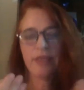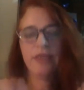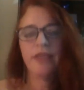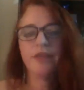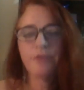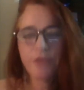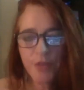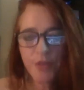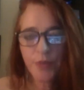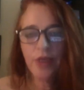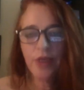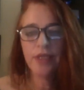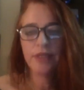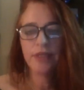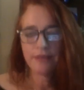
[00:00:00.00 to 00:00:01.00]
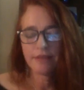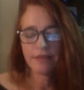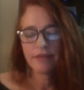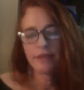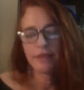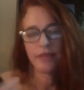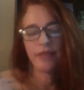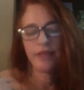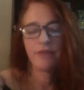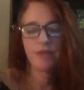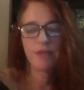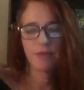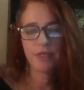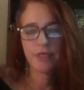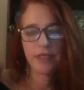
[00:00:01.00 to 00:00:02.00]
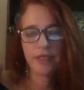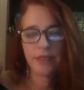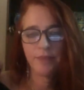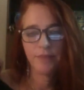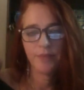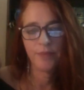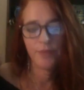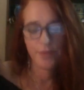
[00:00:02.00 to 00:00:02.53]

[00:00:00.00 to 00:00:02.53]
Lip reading: in response, and that was one of them.